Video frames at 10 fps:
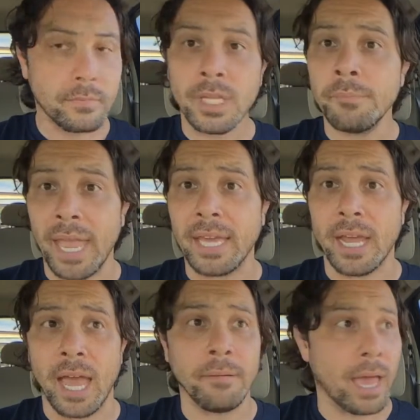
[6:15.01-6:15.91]
man,
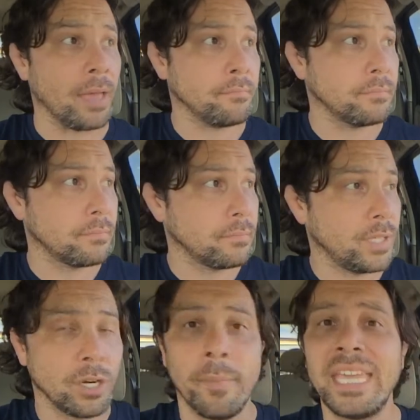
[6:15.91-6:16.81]
I'm
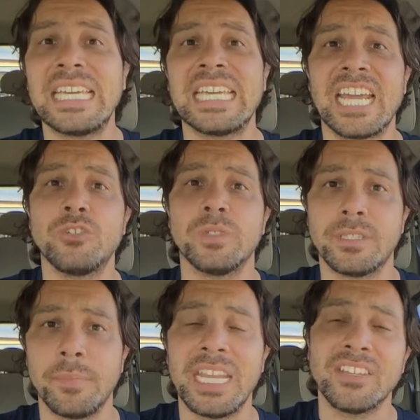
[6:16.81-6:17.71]
you know, make a connection with
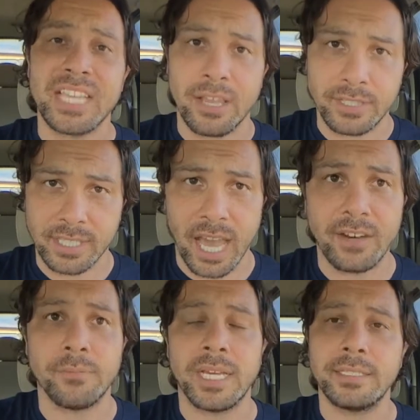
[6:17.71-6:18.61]
somebody else outside
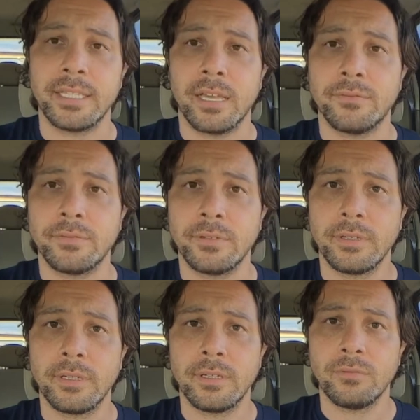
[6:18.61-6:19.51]
of myself,
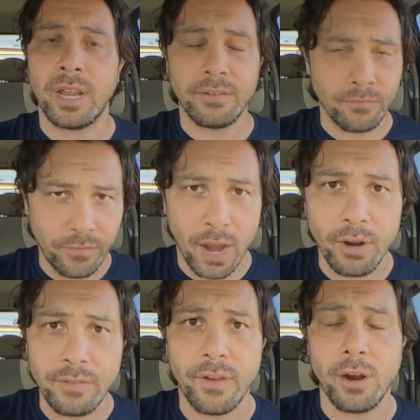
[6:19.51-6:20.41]
right?
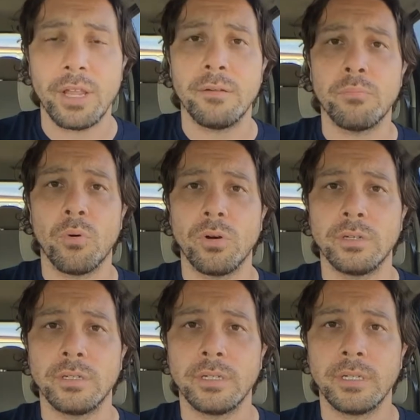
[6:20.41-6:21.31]
Very, very
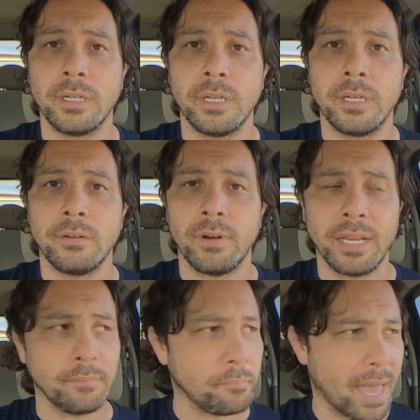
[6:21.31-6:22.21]
important,
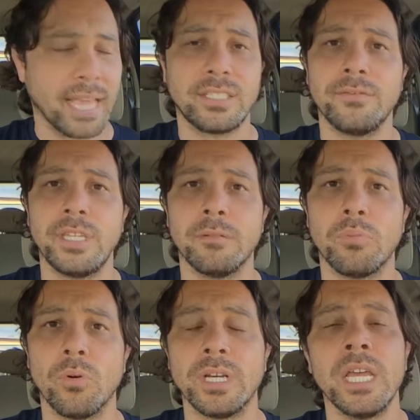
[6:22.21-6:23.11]
right? Massively
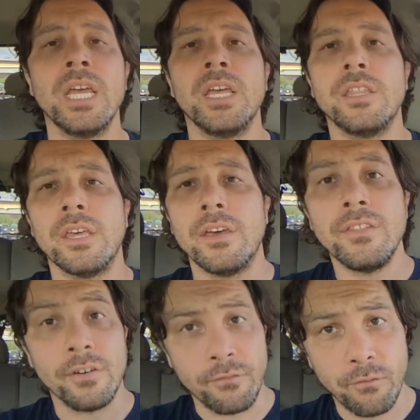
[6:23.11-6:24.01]
important.
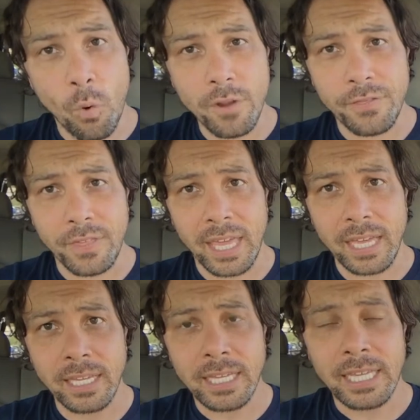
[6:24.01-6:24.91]
The fourth
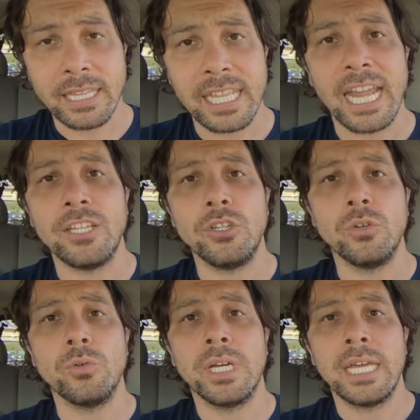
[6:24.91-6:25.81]
thing that I
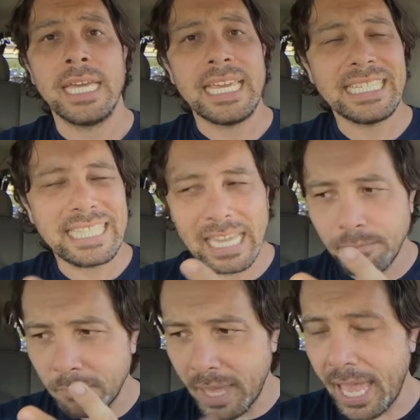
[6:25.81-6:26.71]
do is
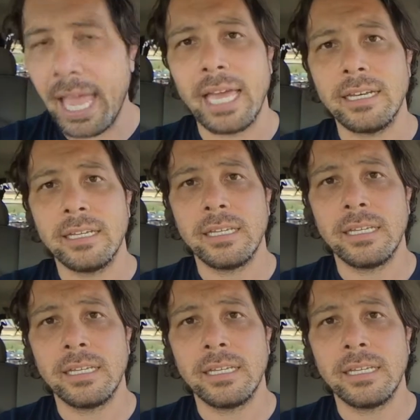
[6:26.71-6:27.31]
that, man,